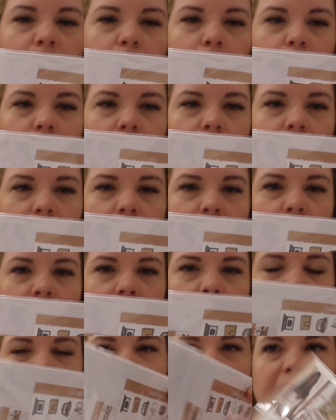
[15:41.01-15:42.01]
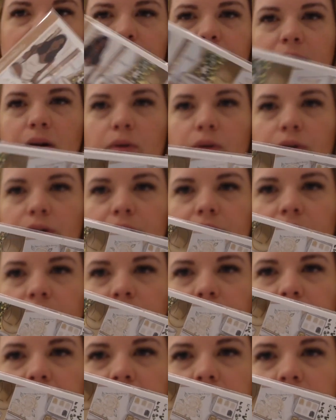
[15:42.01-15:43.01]
ordered it in. I think I might have ordered it
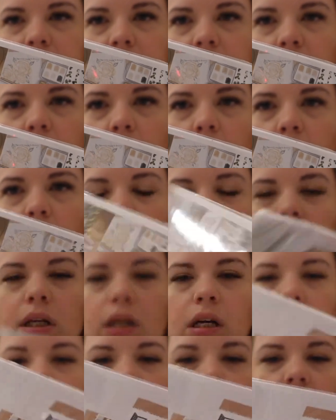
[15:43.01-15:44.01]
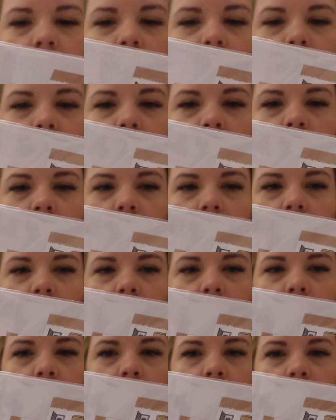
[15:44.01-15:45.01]
in Pixie Gold.
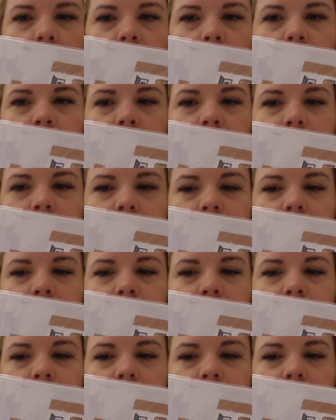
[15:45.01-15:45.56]
Or